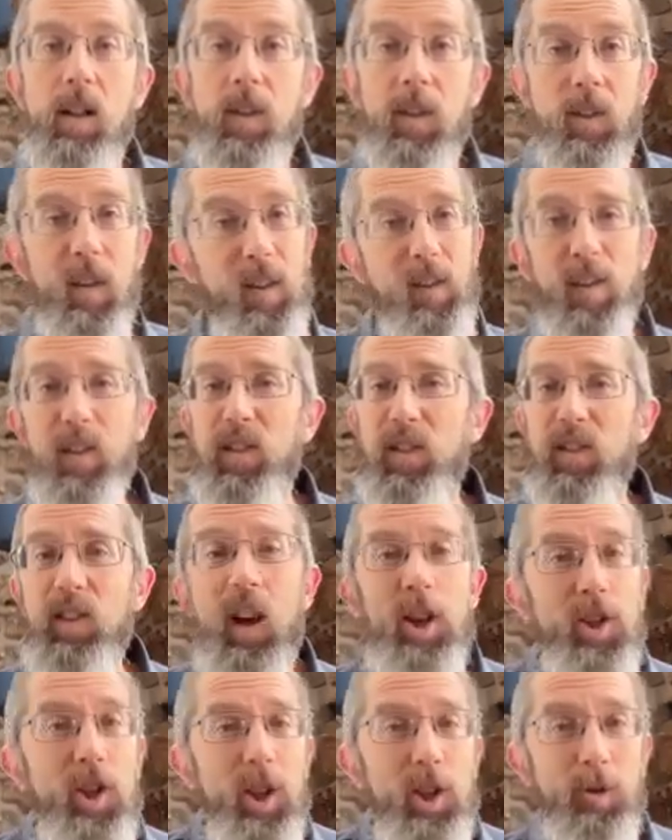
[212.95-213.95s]
This is
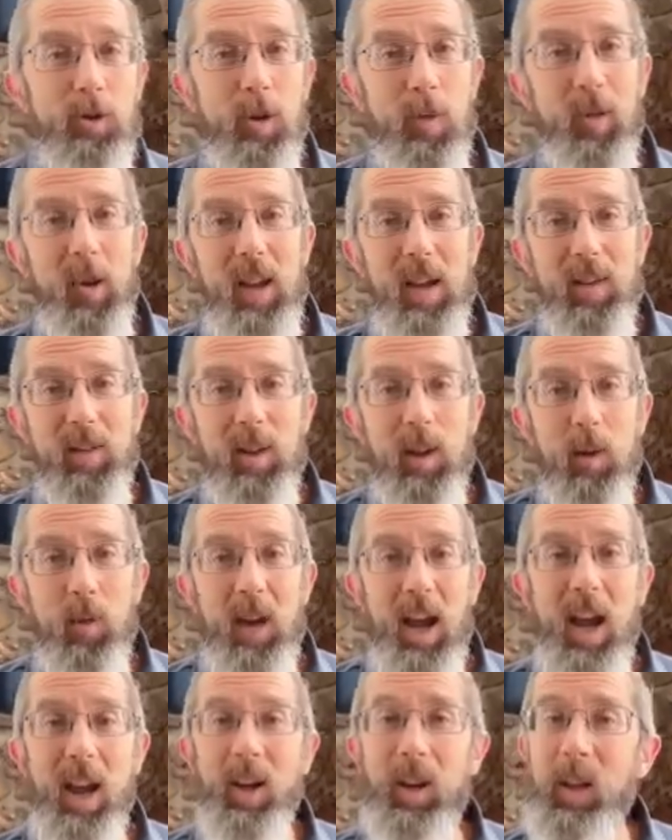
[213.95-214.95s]
such a cool place, and
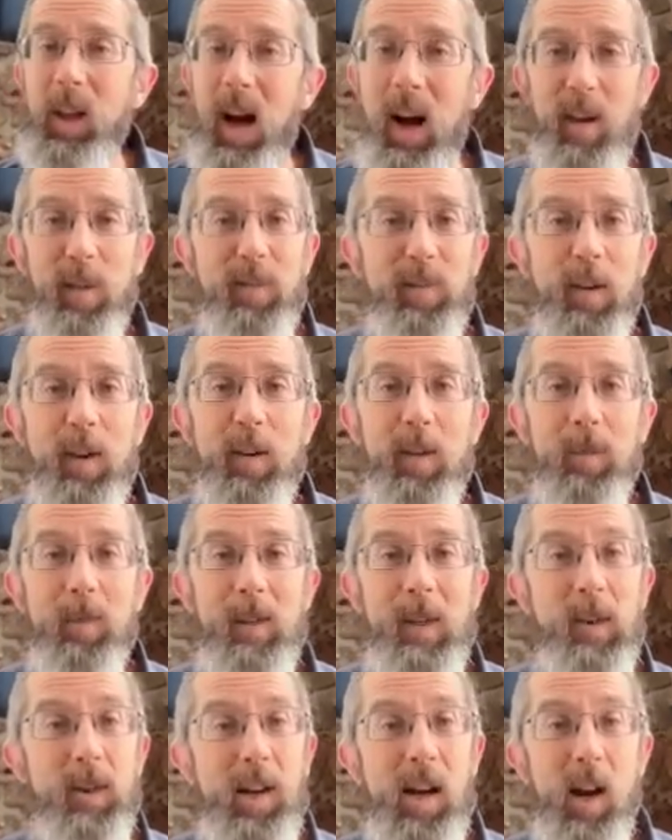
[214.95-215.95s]
we had a lot of fun
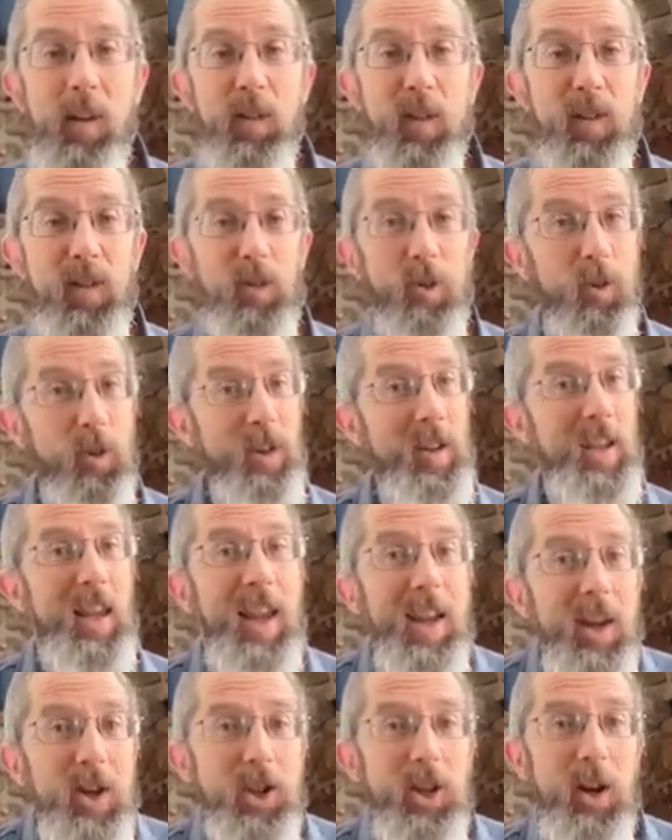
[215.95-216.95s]
figuring out this story
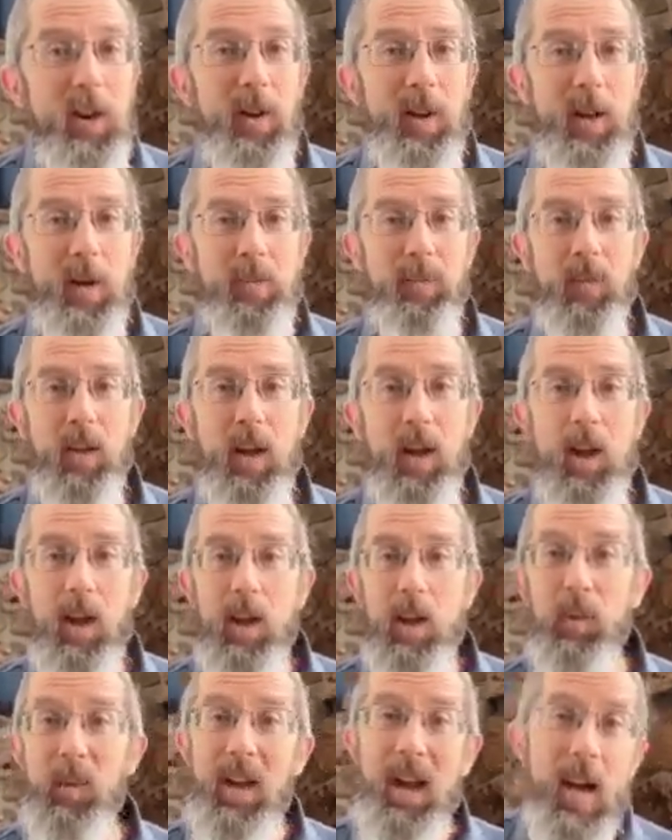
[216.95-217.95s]
and sharing it.
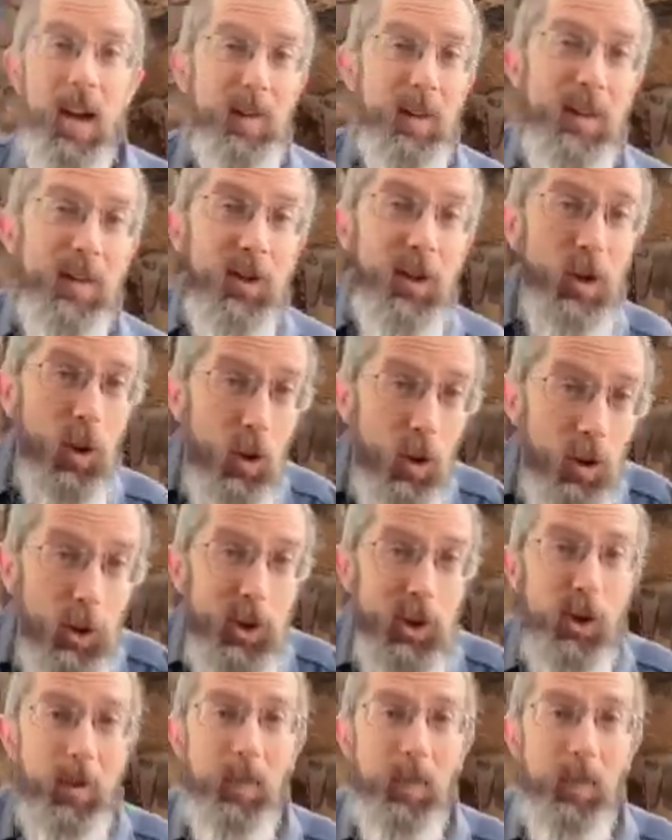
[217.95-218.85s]
And we haven't even told you